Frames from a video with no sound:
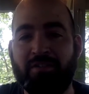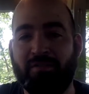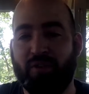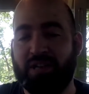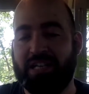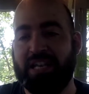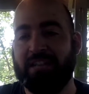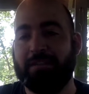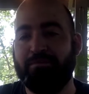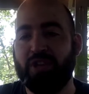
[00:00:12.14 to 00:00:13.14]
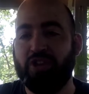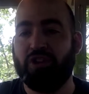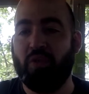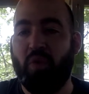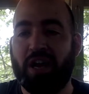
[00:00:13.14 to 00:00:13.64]
14th. You
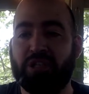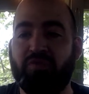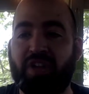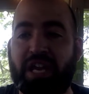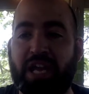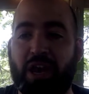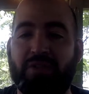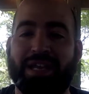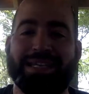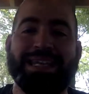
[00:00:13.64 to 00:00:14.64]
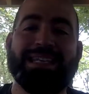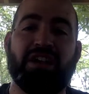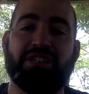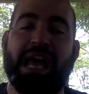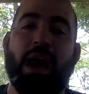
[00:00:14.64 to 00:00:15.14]
can watch a video that
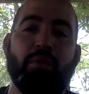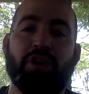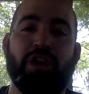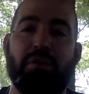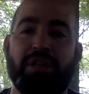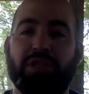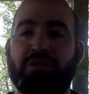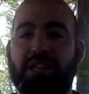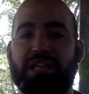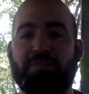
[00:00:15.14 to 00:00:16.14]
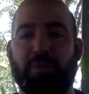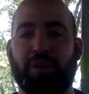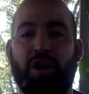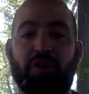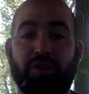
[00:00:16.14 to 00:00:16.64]
details how we're going to be doing this
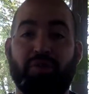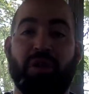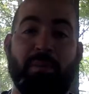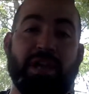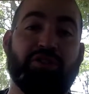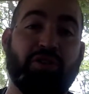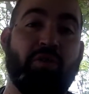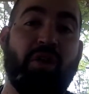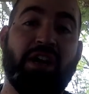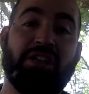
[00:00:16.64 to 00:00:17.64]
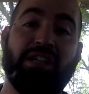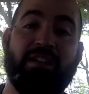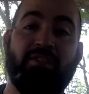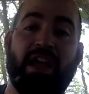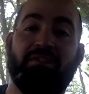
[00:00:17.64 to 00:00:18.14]
below. You'll want to make sure to watch that
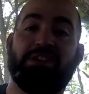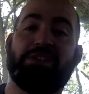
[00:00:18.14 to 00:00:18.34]
if you haven't